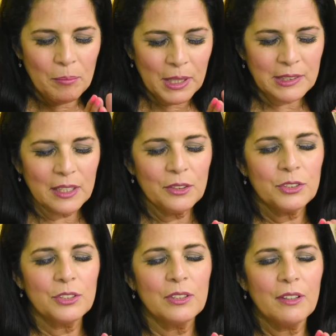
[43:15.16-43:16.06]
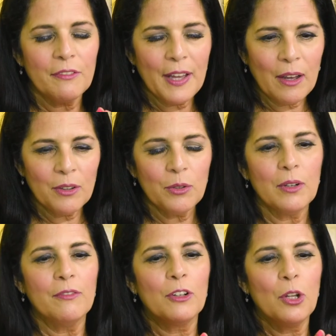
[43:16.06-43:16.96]
misunderstood the value
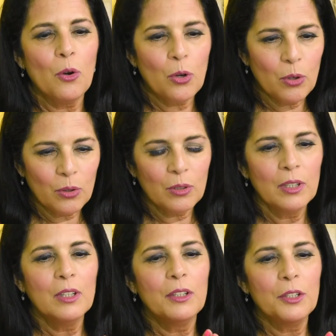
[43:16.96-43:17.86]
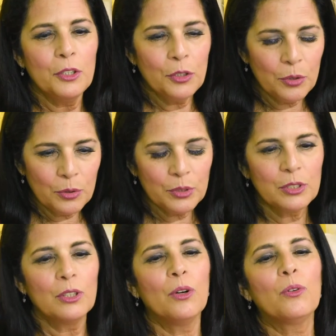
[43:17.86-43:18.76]
of local
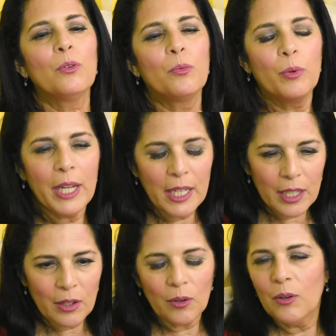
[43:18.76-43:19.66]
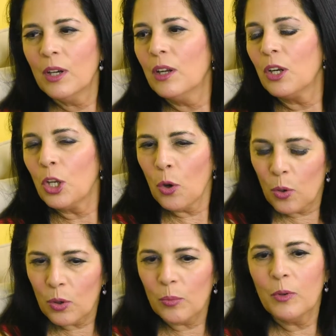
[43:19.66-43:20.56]
news, local radio, local.